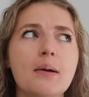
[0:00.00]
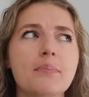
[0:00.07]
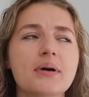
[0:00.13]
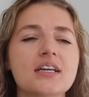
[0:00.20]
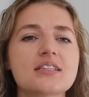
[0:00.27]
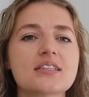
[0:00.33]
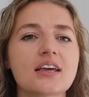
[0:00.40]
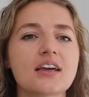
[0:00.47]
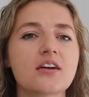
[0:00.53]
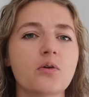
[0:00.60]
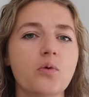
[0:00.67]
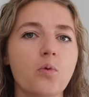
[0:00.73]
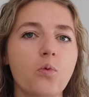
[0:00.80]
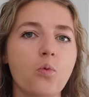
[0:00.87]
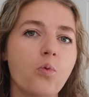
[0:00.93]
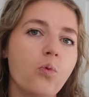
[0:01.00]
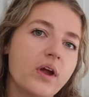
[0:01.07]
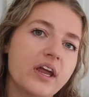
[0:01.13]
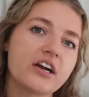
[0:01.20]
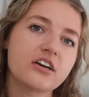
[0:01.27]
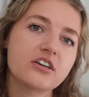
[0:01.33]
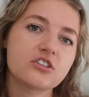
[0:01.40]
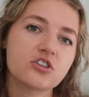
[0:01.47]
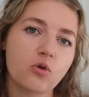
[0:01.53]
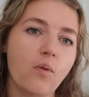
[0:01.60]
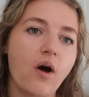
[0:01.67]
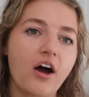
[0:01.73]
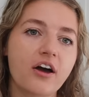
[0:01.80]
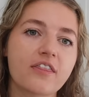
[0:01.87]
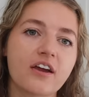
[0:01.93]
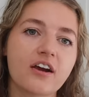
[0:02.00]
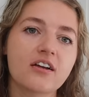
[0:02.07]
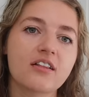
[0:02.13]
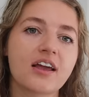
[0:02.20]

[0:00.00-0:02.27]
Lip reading: but it's like weird to walk there.